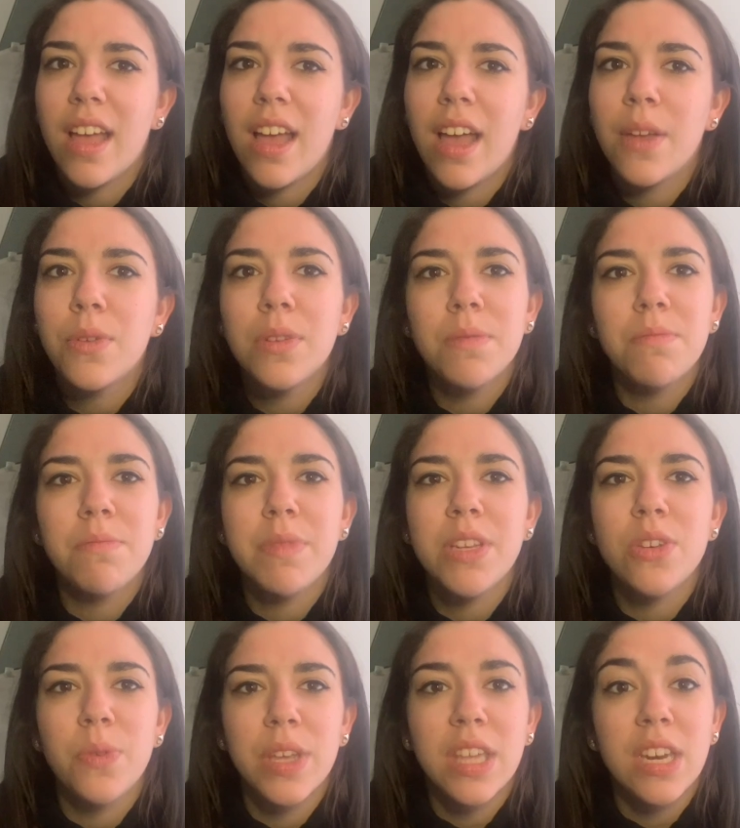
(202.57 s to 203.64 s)
I would be
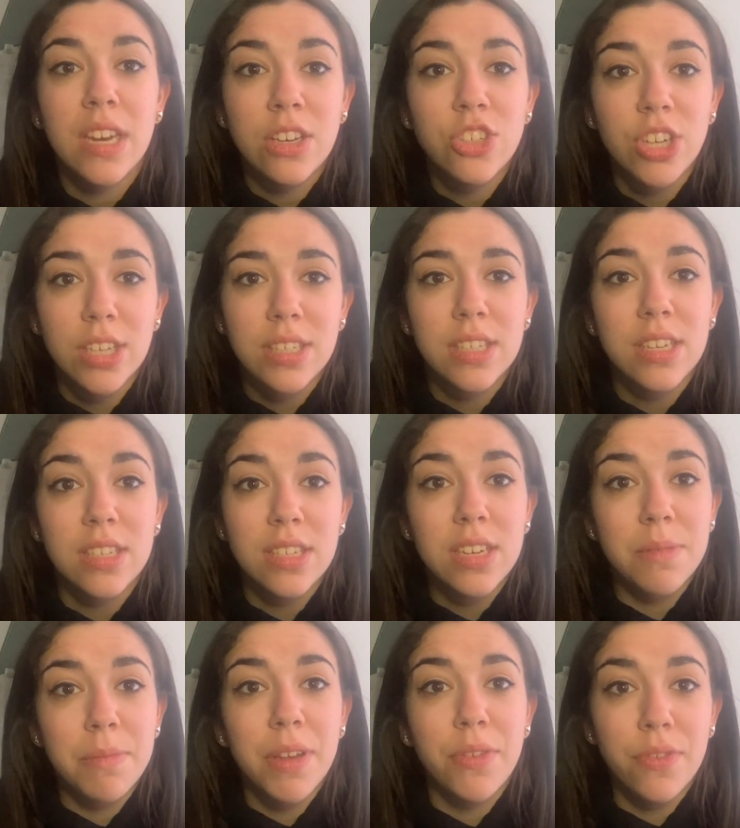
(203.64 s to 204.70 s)
doing an injustice to
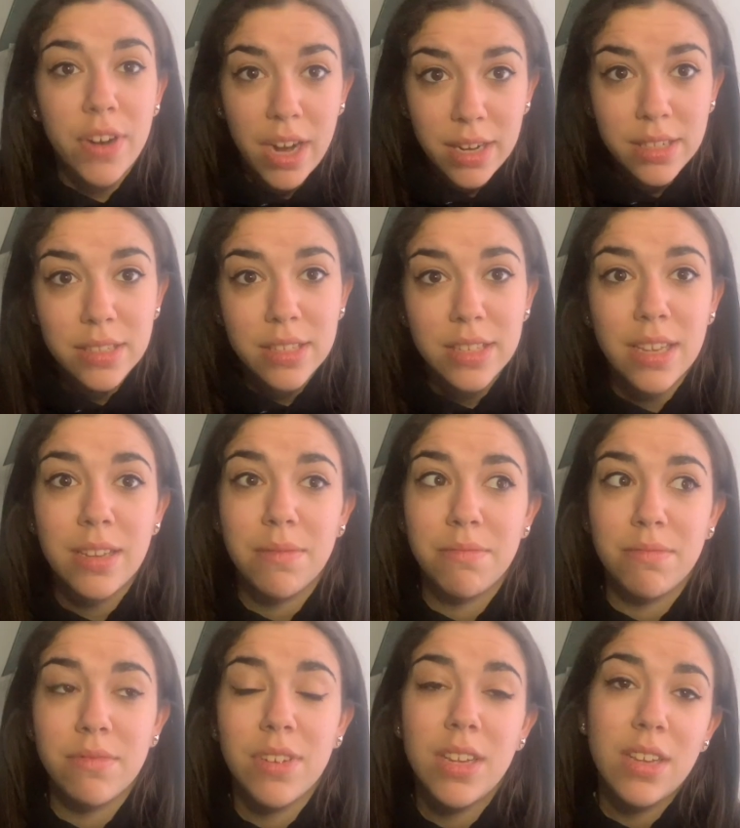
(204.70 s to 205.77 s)
my friends and